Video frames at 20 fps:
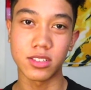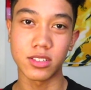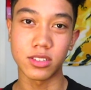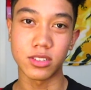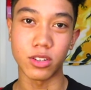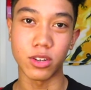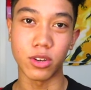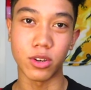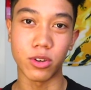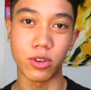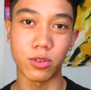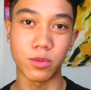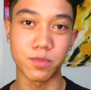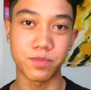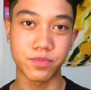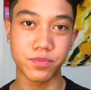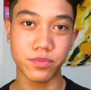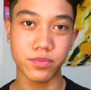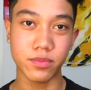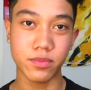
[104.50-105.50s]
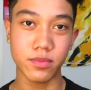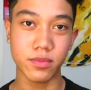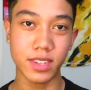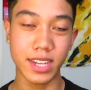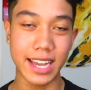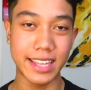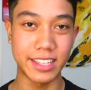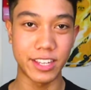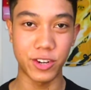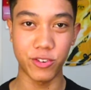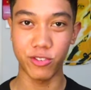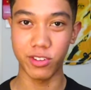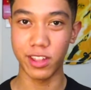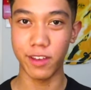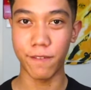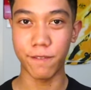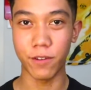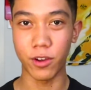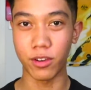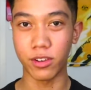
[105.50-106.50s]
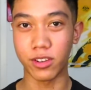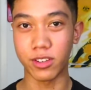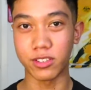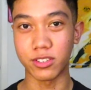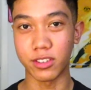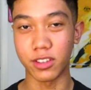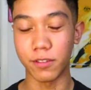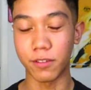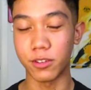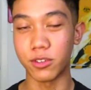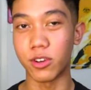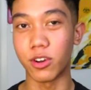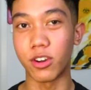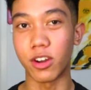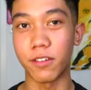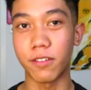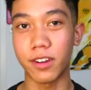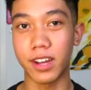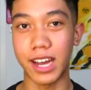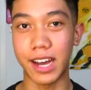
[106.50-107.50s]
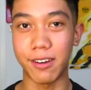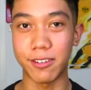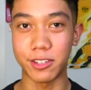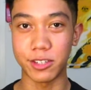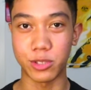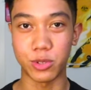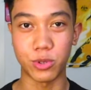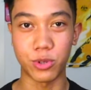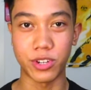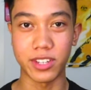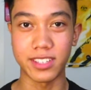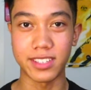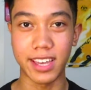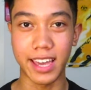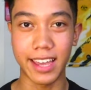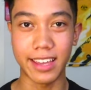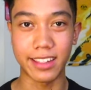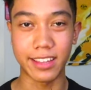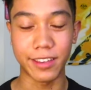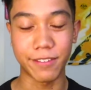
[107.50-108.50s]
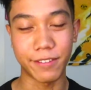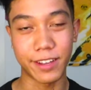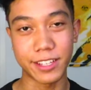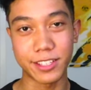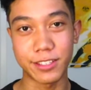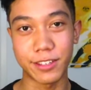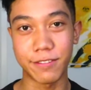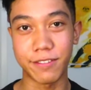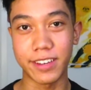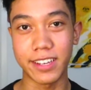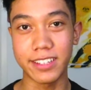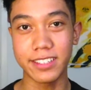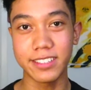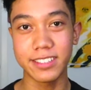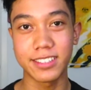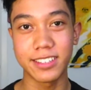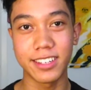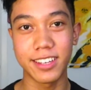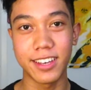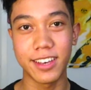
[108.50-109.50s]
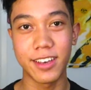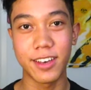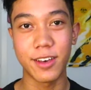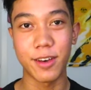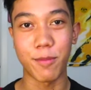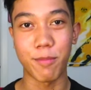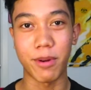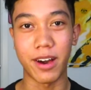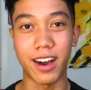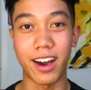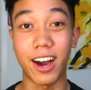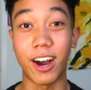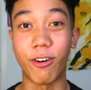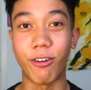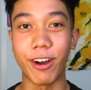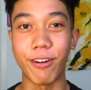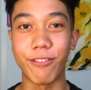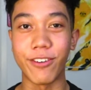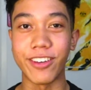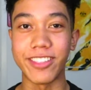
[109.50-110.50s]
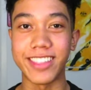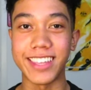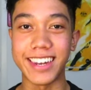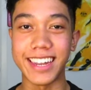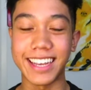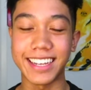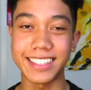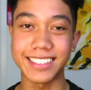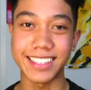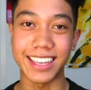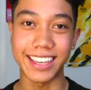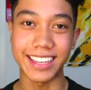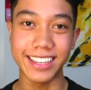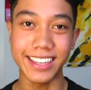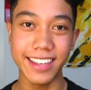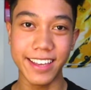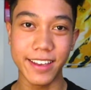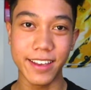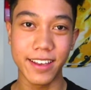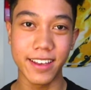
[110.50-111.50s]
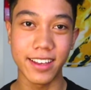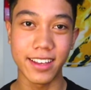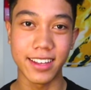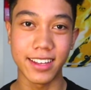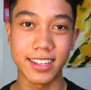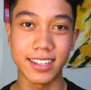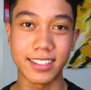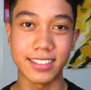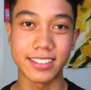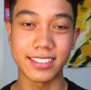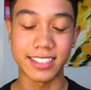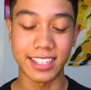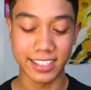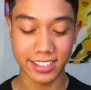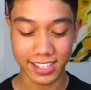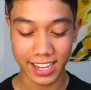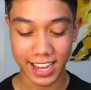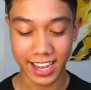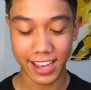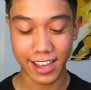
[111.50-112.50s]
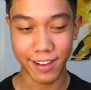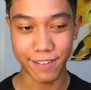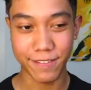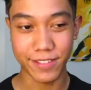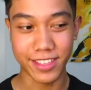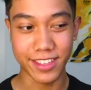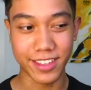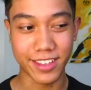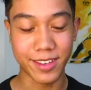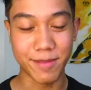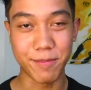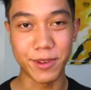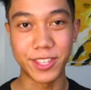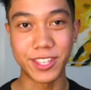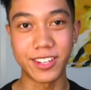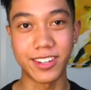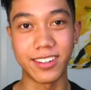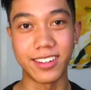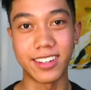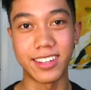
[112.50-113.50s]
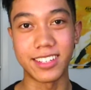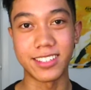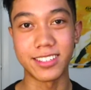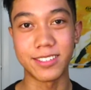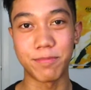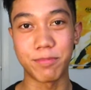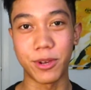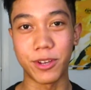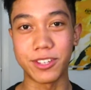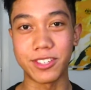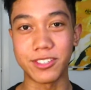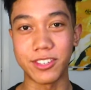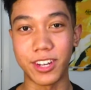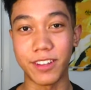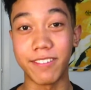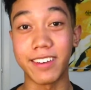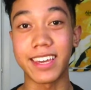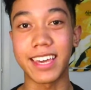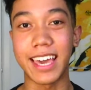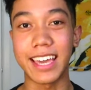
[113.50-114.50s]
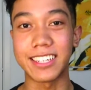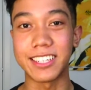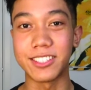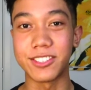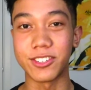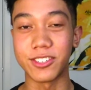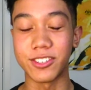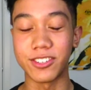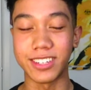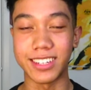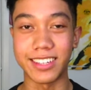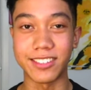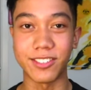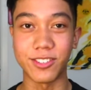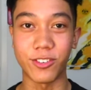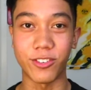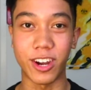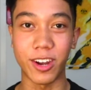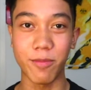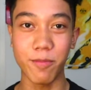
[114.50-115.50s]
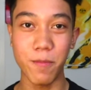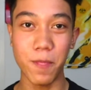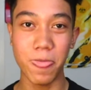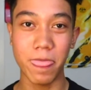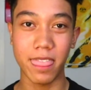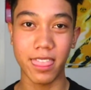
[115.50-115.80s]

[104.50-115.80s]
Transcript: So I didn't really focus on the photographer, I was just talking to Hayley face to face. But however, the next day, since I have the Matilda's post notifications on on Instagram,